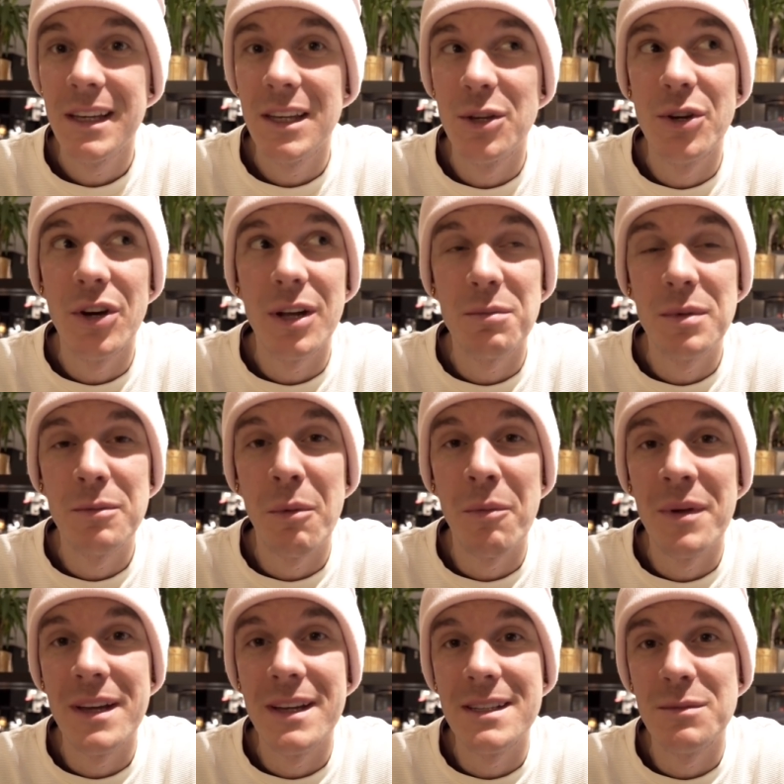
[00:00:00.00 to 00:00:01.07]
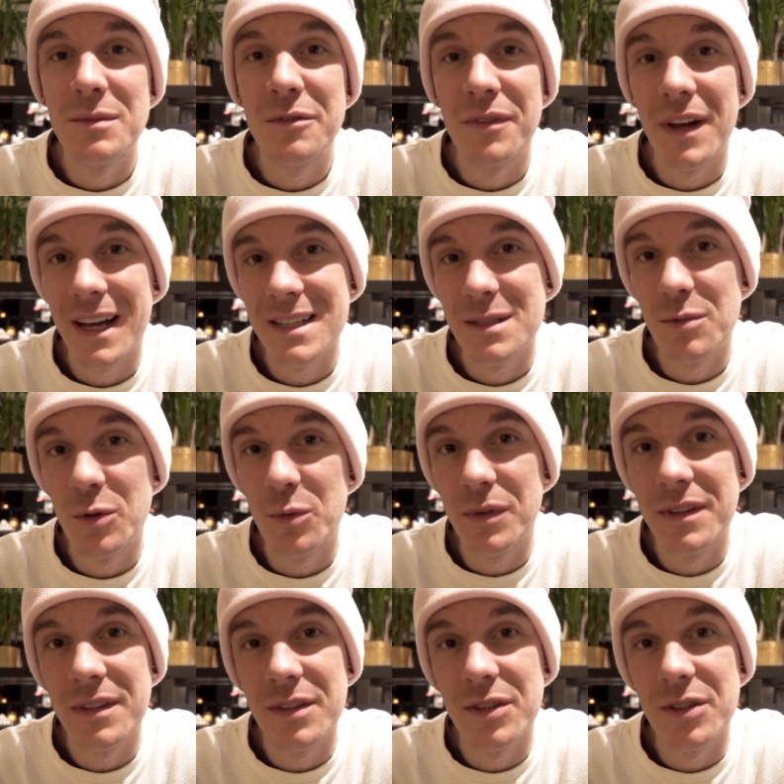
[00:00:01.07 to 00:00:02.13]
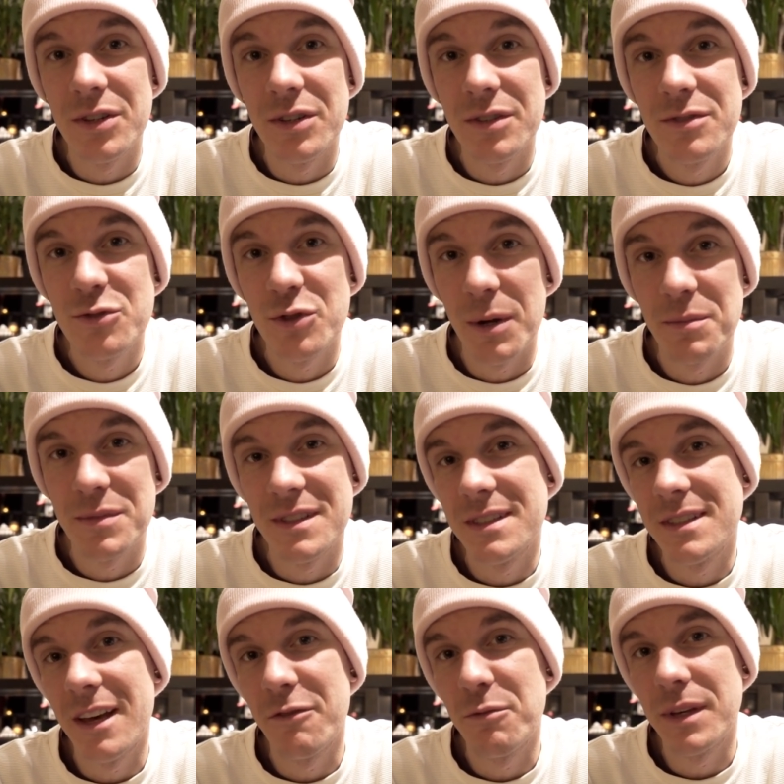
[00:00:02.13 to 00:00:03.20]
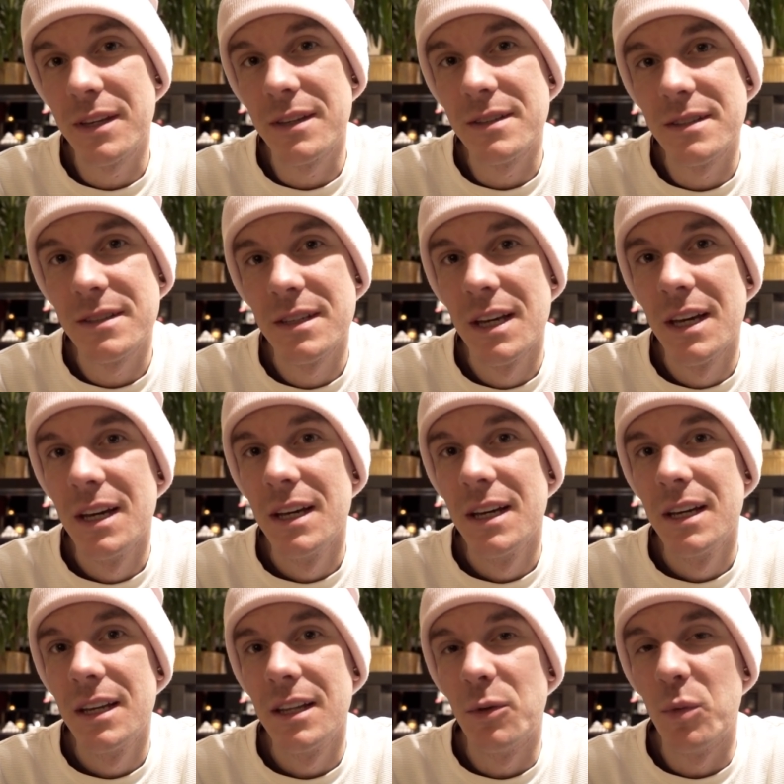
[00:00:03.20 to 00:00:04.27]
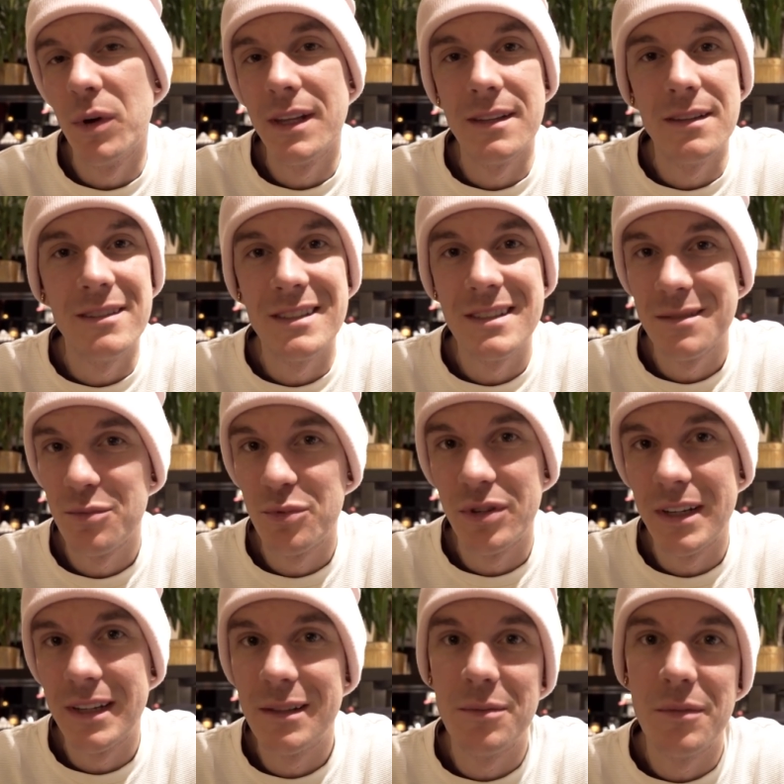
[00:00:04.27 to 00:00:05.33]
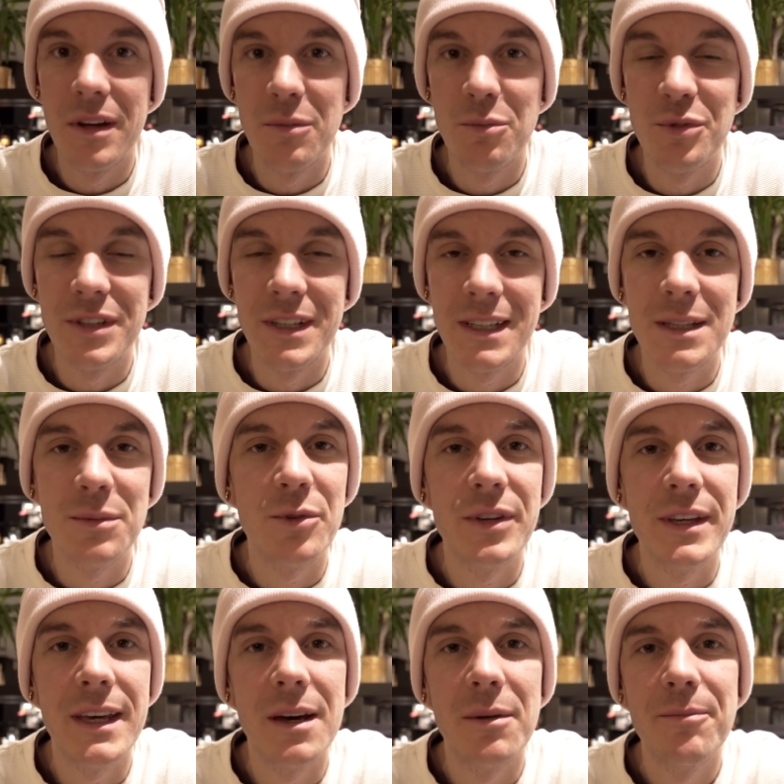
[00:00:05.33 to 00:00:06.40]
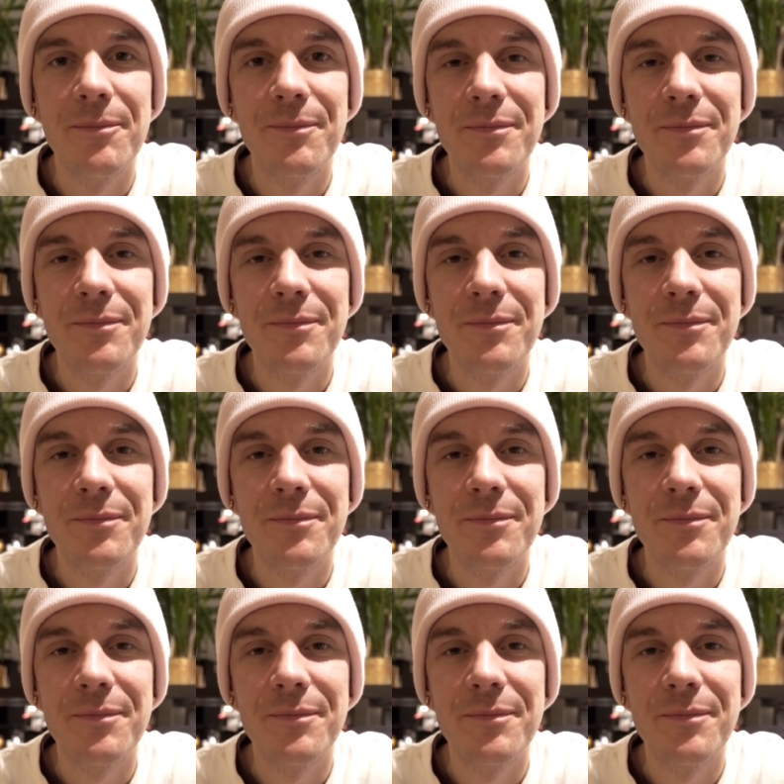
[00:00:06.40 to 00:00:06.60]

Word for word: you've got to be prepared to be flexible with your trips and stuff, because the weather is pretty unpredictable here.